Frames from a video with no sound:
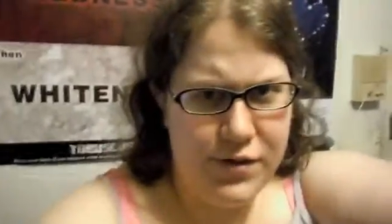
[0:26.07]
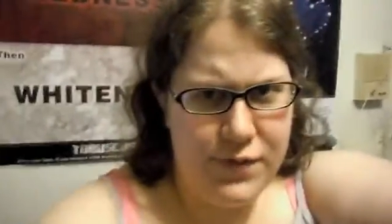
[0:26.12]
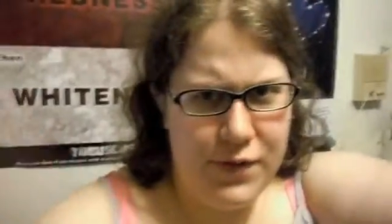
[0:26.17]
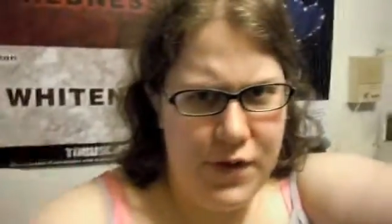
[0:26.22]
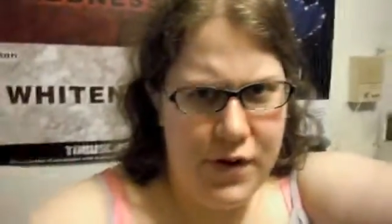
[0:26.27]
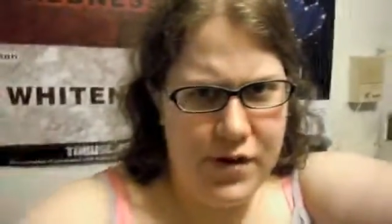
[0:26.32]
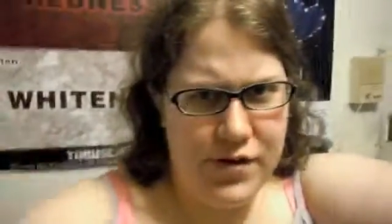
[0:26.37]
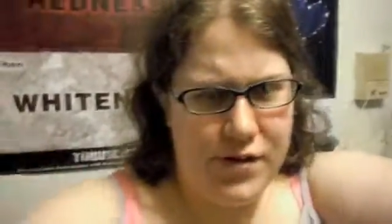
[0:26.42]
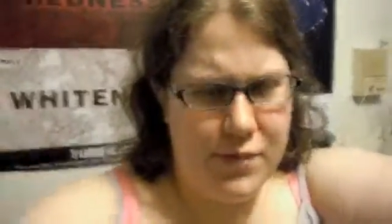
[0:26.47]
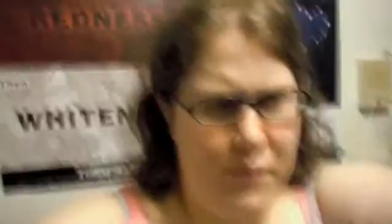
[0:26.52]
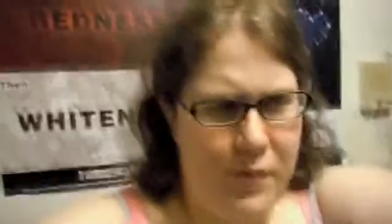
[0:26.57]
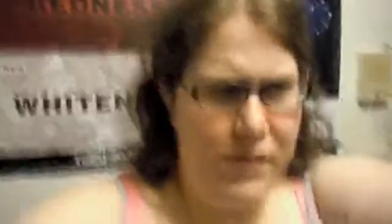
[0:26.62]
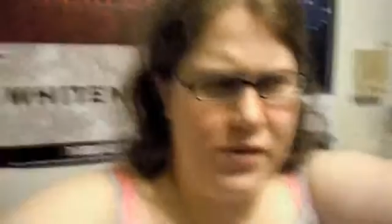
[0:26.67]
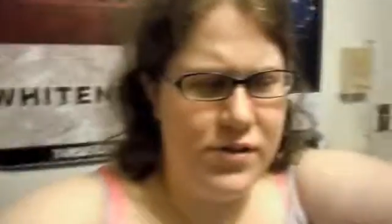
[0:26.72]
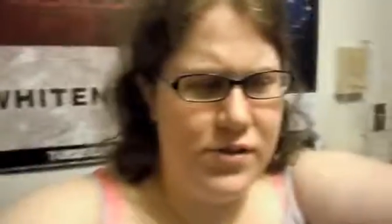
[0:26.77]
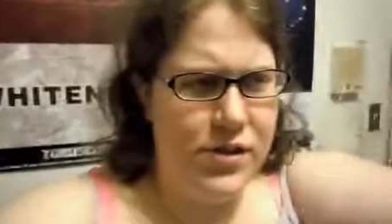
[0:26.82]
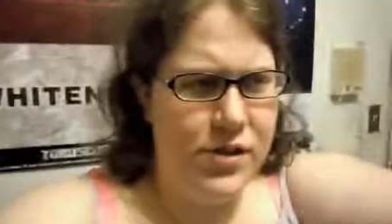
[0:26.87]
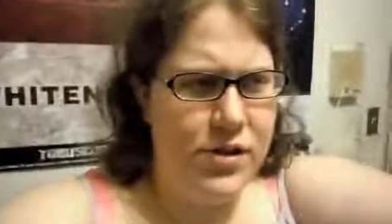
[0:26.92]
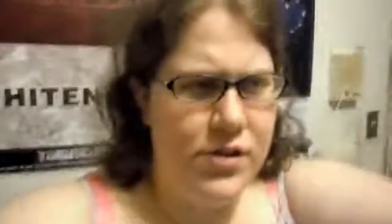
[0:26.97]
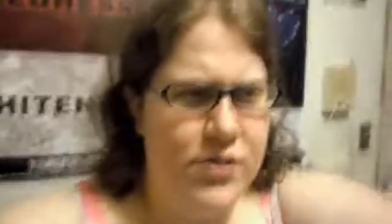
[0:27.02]
as far as I'm
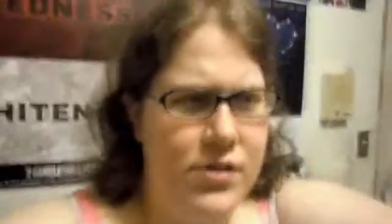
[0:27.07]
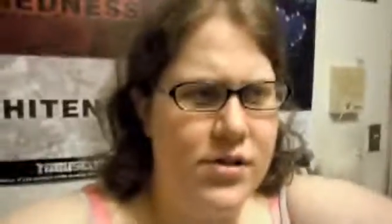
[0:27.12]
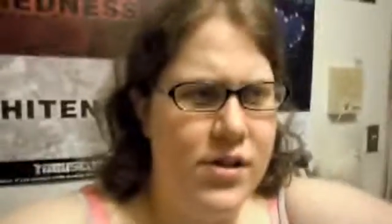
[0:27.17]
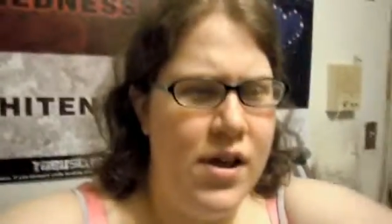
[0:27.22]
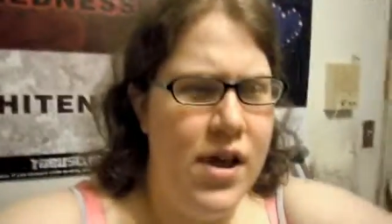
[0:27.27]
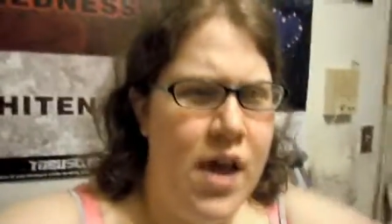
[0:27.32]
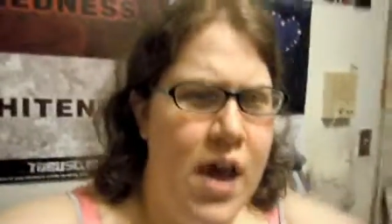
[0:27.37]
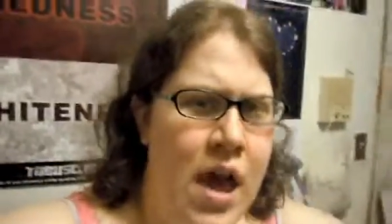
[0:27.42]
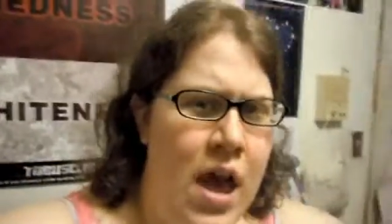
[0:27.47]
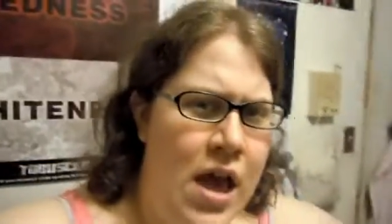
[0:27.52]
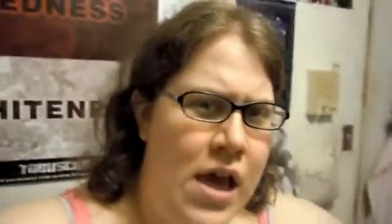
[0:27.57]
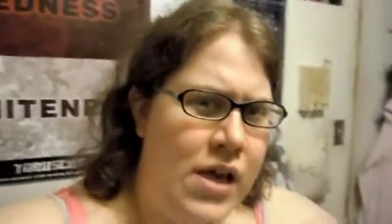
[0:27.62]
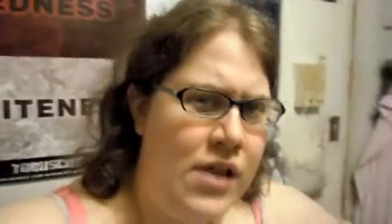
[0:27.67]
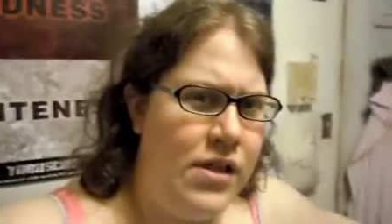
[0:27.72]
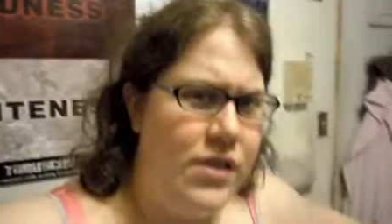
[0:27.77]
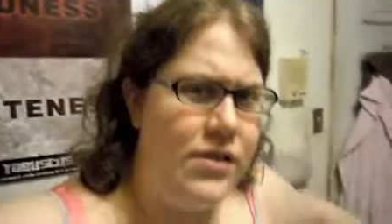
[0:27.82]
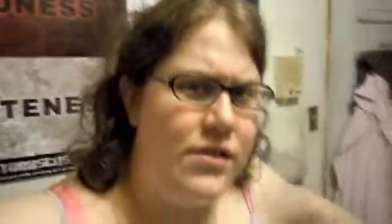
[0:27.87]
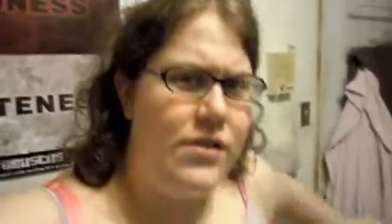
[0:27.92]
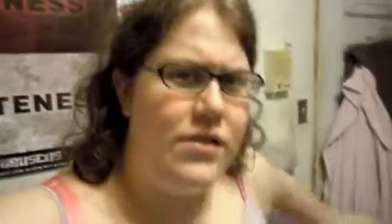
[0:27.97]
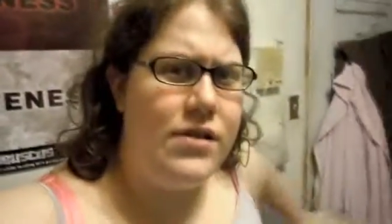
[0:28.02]
concerned.
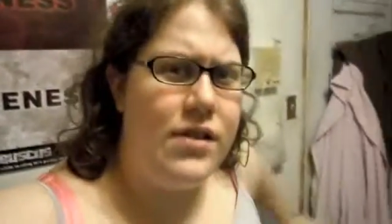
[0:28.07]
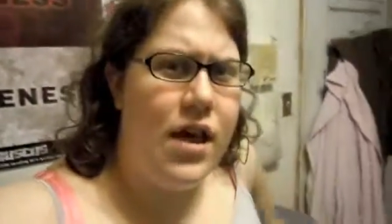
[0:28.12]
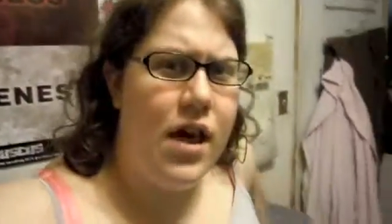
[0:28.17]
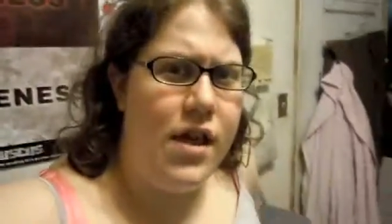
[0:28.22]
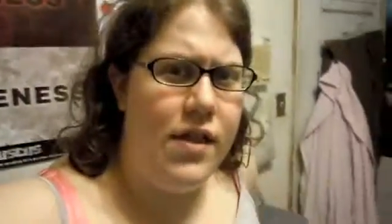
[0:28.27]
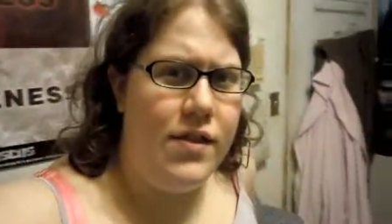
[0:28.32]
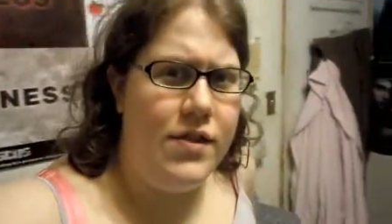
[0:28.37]
Uh,